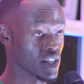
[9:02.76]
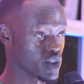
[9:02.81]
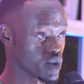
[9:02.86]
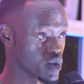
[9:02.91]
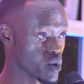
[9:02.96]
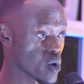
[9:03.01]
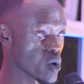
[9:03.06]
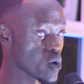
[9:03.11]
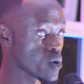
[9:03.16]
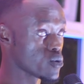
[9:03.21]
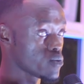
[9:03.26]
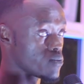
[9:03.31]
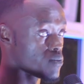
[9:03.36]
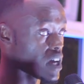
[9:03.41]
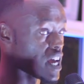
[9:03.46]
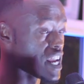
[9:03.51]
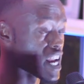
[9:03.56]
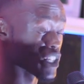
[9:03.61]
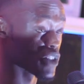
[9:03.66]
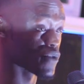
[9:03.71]
though,
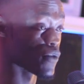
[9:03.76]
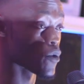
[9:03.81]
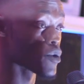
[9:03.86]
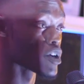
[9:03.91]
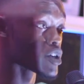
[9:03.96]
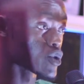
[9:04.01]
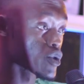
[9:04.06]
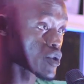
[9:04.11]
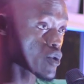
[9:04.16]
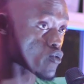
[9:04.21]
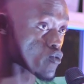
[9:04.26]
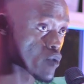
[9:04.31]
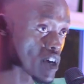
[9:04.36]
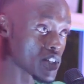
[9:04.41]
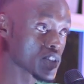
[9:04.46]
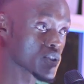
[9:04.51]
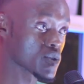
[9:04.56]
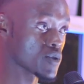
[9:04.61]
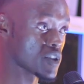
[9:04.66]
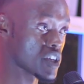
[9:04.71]
and as foreign to the
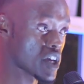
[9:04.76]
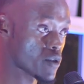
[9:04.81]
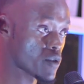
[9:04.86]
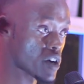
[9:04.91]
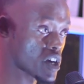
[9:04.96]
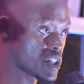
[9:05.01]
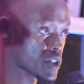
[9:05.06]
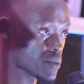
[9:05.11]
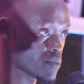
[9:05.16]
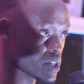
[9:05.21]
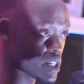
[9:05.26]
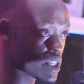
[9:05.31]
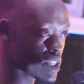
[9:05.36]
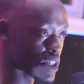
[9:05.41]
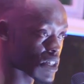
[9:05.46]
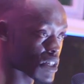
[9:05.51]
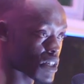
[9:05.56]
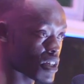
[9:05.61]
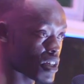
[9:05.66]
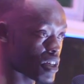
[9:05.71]
rest of the arrangement,
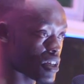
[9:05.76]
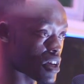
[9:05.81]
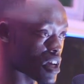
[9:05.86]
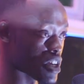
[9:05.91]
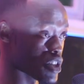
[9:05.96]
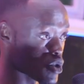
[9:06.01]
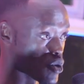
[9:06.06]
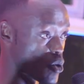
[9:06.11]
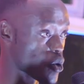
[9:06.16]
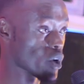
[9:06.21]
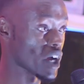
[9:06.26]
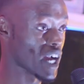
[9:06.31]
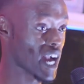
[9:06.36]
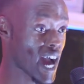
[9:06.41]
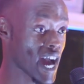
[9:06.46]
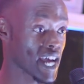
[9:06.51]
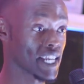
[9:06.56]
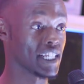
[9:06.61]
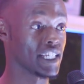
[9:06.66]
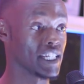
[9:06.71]
as though
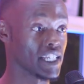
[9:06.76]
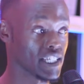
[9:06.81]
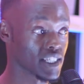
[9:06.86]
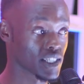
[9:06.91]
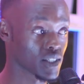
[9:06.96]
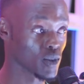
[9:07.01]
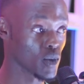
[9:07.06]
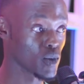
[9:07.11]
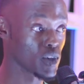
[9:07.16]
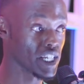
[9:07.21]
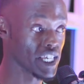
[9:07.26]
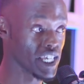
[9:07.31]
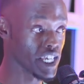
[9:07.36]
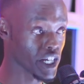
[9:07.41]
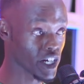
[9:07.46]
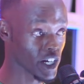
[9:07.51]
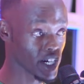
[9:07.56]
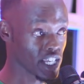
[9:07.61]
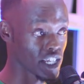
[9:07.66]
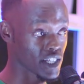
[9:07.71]
godliness only
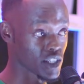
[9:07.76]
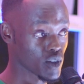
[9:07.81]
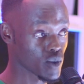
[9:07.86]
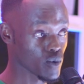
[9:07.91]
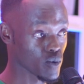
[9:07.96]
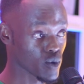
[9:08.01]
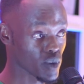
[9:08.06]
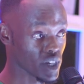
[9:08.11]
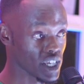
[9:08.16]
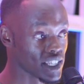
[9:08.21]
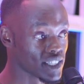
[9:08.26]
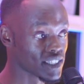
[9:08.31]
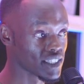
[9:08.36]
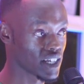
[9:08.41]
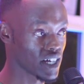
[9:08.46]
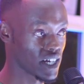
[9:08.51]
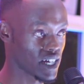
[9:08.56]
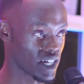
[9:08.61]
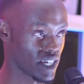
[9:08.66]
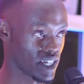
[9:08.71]
incarnates through its
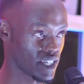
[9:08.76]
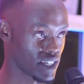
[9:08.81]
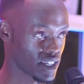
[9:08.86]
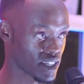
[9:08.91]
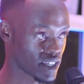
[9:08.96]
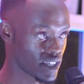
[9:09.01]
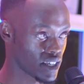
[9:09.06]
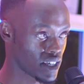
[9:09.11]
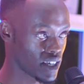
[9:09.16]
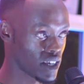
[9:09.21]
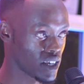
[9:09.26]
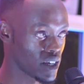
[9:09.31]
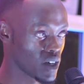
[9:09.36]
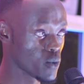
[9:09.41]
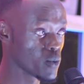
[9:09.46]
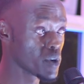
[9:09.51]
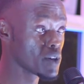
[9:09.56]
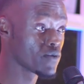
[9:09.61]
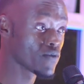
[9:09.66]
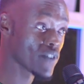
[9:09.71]
kind.
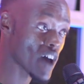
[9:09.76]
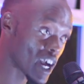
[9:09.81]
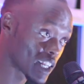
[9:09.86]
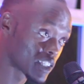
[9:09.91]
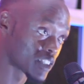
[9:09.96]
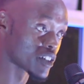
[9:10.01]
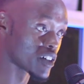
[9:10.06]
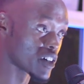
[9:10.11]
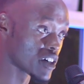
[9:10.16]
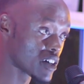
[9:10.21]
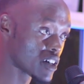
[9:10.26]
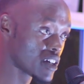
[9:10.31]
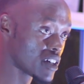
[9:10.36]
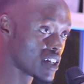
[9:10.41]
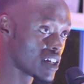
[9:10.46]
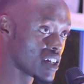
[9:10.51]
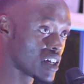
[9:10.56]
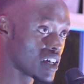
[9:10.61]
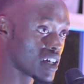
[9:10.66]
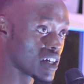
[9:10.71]
When in fact, sir,
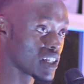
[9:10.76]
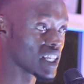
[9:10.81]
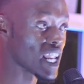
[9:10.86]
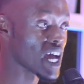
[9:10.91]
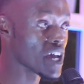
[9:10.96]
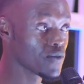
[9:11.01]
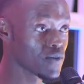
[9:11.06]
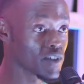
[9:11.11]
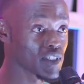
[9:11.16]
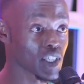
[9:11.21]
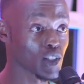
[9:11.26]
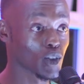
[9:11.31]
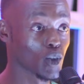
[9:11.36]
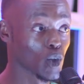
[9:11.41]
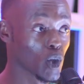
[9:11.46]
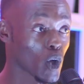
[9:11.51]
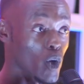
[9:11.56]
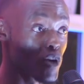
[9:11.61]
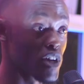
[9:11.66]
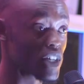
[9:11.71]
life is as
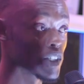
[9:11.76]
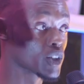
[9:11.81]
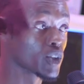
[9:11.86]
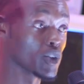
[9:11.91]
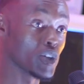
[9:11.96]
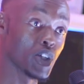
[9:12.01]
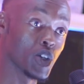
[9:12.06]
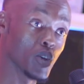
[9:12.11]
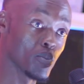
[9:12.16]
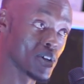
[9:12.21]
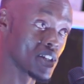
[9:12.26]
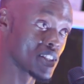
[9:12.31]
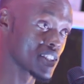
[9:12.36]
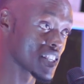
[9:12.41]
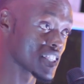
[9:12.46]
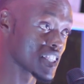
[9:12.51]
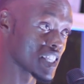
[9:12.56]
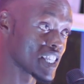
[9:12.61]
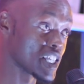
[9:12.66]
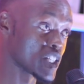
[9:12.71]
glorious to humans
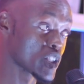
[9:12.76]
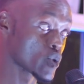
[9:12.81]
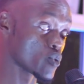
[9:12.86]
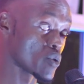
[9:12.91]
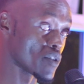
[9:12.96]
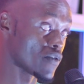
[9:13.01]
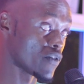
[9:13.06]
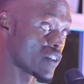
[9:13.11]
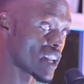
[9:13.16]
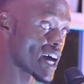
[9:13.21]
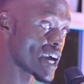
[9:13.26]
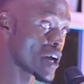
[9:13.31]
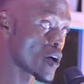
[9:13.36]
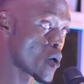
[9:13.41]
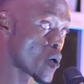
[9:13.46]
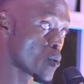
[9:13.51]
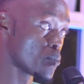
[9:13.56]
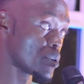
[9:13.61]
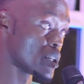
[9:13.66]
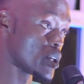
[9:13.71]
as it is to a fly
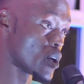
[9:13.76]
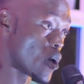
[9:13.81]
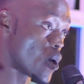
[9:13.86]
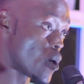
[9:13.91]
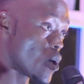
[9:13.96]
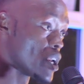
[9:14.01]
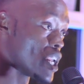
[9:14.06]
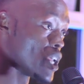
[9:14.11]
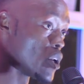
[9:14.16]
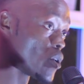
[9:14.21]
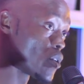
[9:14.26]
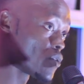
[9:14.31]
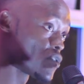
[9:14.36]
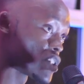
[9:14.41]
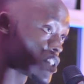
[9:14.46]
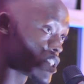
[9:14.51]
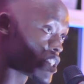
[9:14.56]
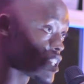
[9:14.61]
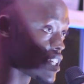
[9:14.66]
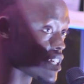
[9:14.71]
hopping on and off
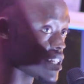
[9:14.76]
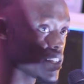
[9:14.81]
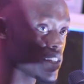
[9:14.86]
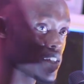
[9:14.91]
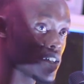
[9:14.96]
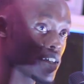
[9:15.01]
shit.